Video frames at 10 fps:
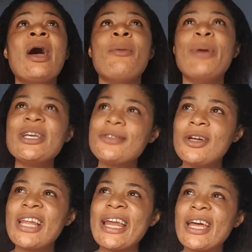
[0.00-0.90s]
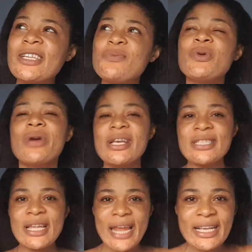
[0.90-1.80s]
Based on that
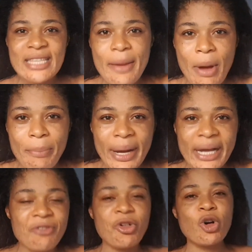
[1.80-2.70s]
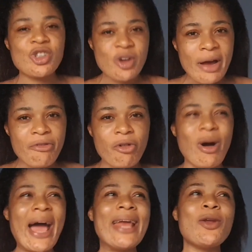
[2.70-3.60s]
experience, the next time I'm packing for a travel,
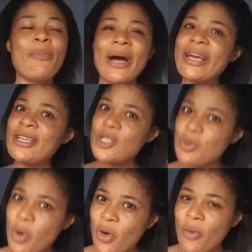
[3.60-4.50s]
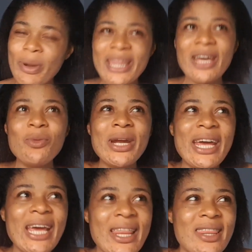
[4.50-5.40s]
I end up packing small. But then when
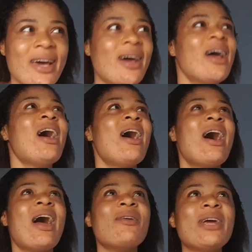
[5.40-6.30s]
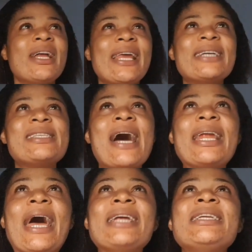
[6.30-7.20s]
I get there, I realized
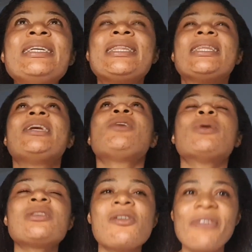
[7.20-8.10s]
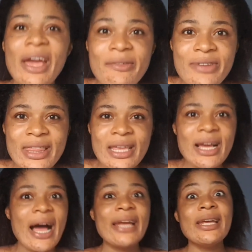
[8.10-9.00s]
that I need 3/4 of
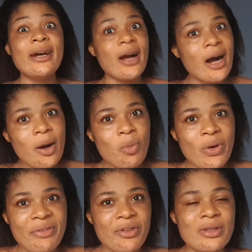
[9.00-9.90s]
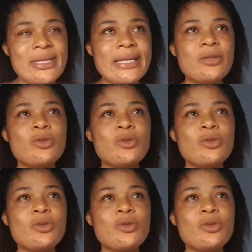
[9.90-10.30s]
everything I didn't come with, you see.